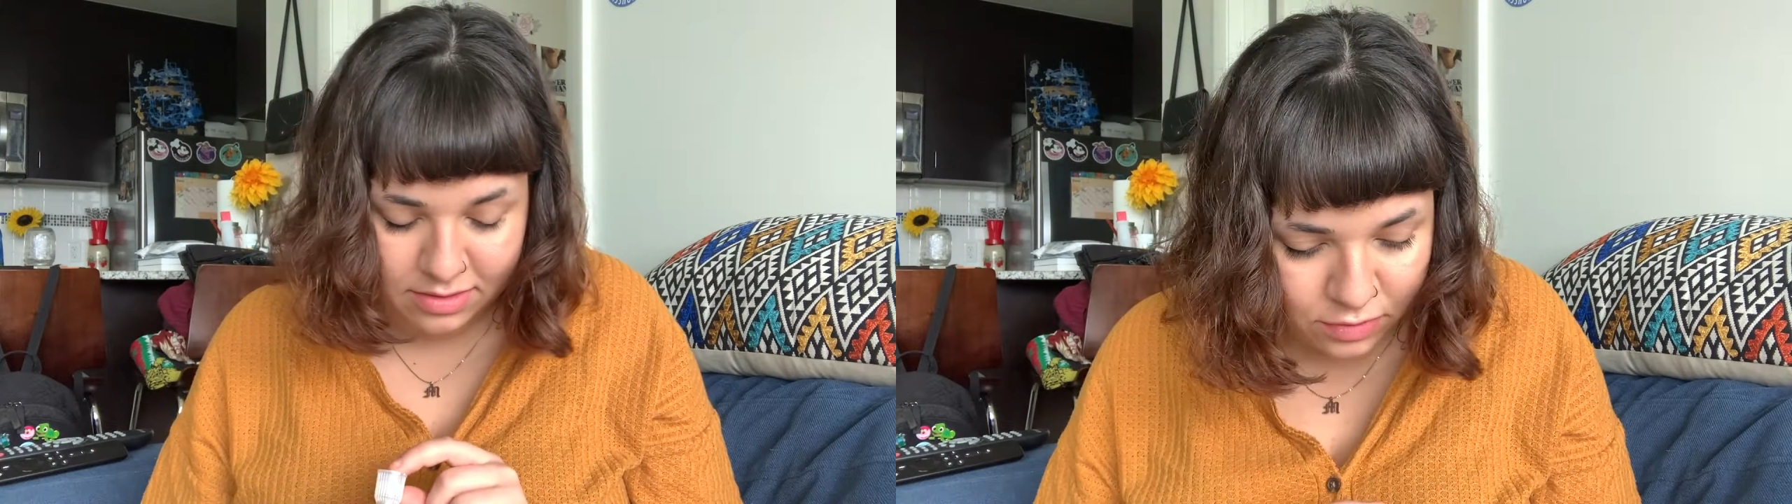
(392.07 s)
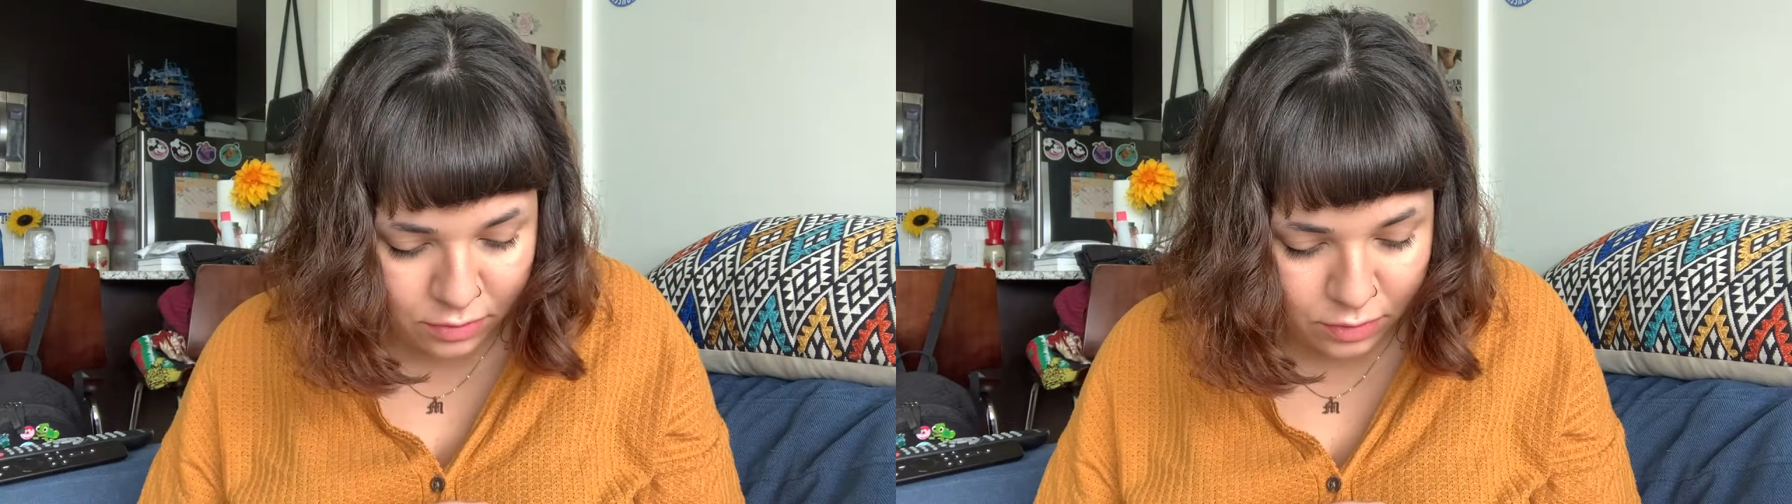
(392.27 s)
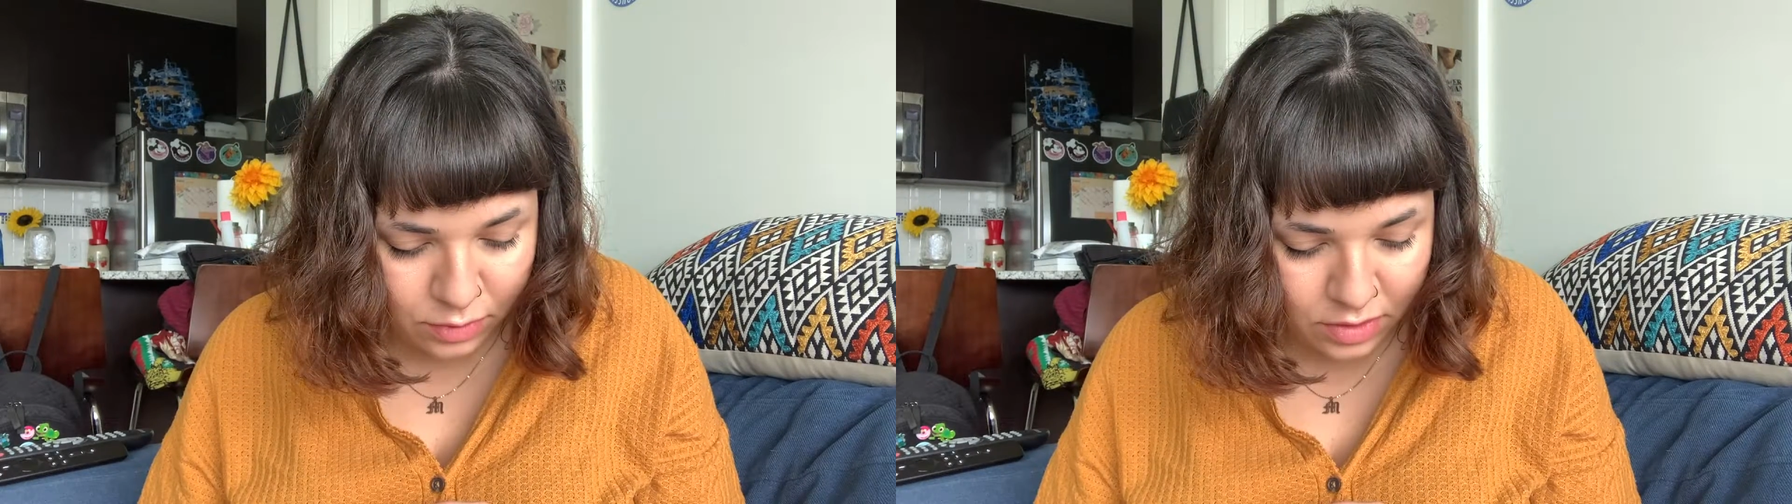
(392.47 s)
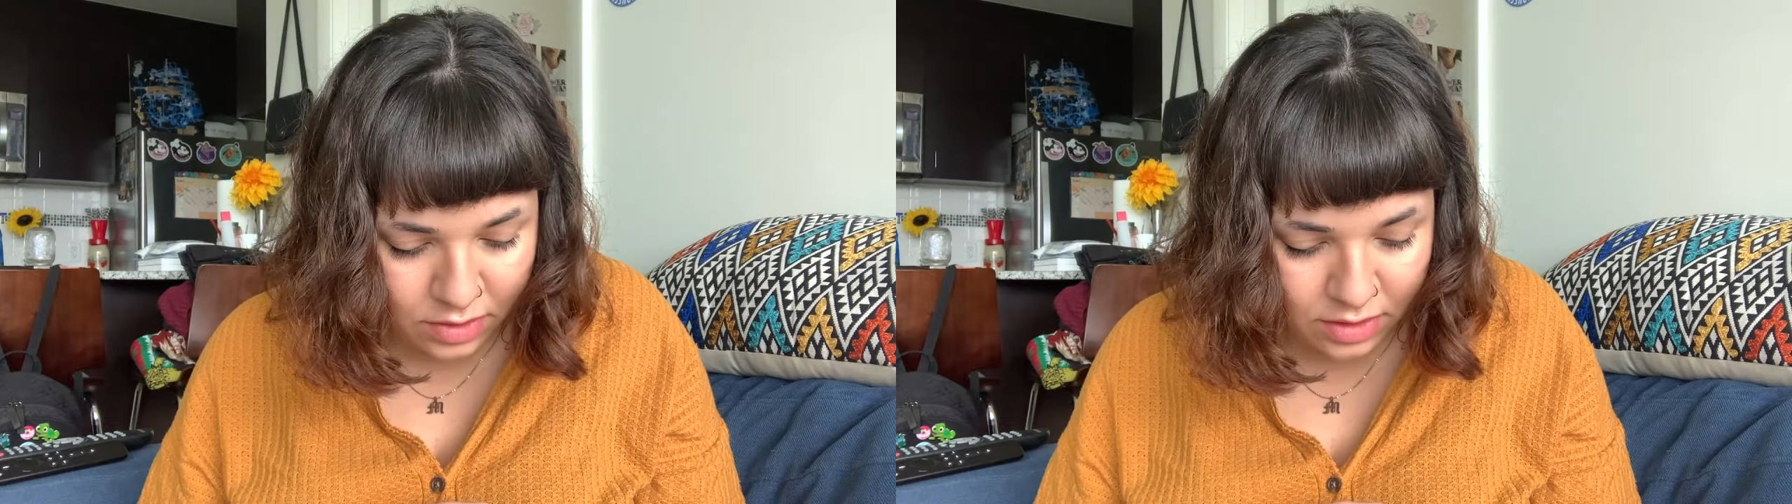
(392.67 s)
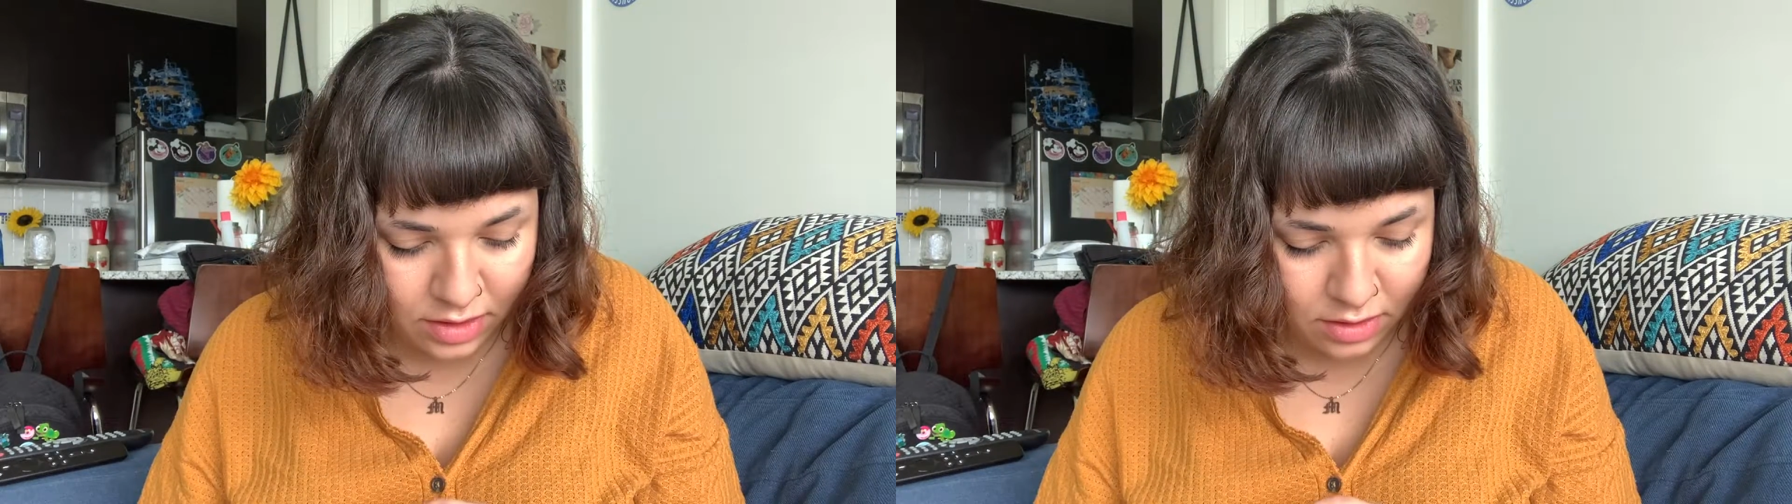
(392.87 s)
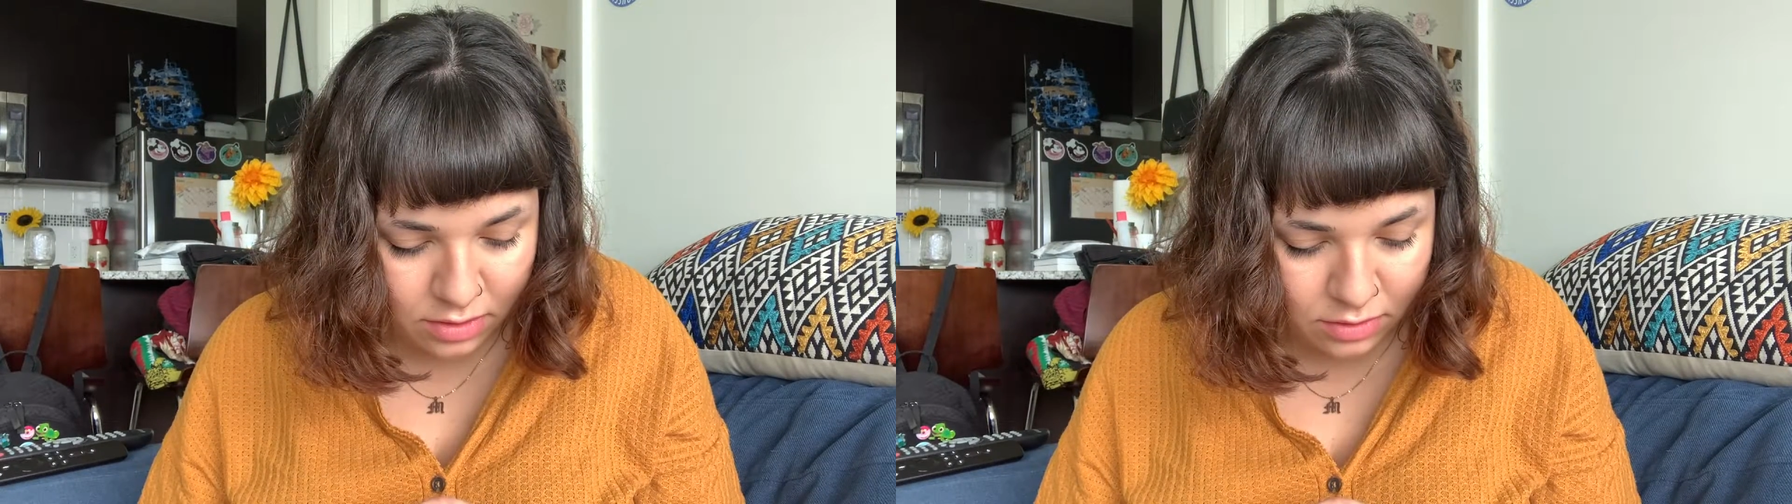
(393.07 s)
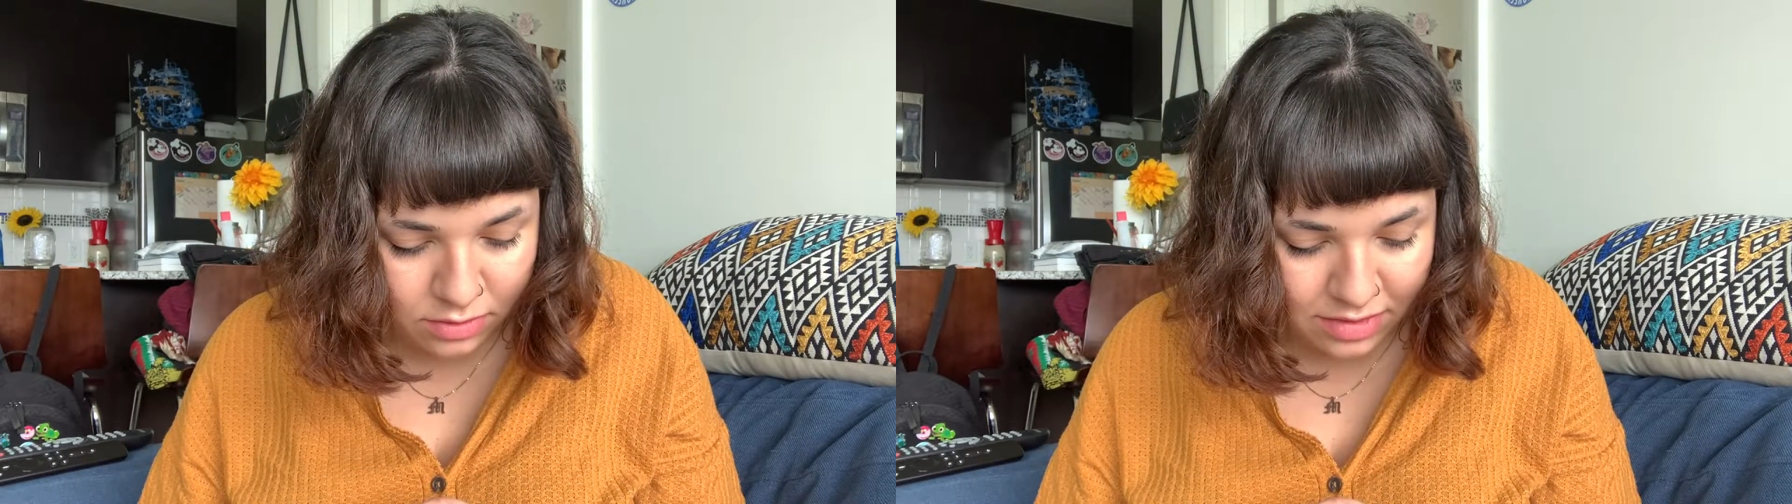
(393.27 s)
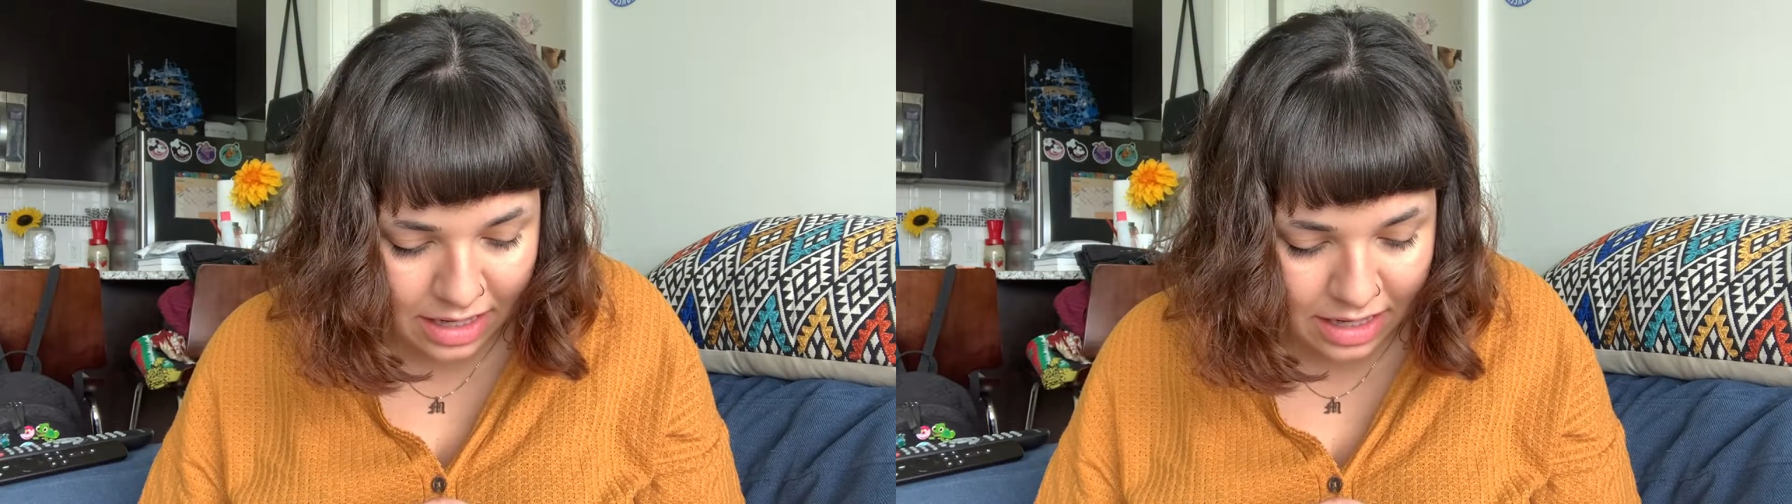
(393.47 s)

Screw on the enclosed